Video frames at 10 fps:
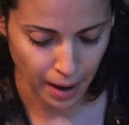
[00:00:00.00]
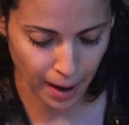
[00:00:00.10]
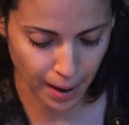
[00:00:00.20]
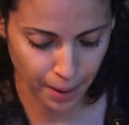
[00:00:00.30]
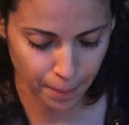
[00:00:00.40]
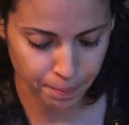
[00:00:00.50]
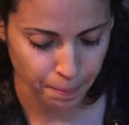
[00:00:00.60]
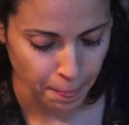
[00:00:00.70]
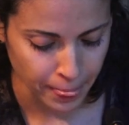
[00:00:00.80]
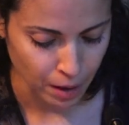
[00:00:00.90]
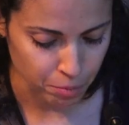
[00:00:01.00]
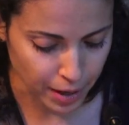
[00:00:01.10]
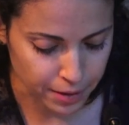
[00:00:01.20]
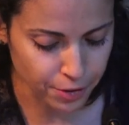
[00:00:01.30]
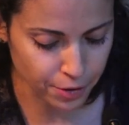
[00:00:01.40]

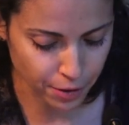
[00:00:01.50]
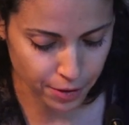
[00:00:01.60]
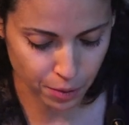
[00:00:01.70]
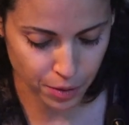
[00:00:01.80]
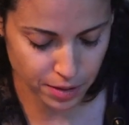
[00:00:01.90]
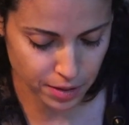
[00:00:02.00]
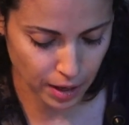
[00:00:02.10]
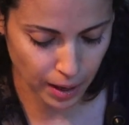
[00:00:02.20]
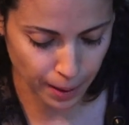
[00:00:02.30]
But you know, there was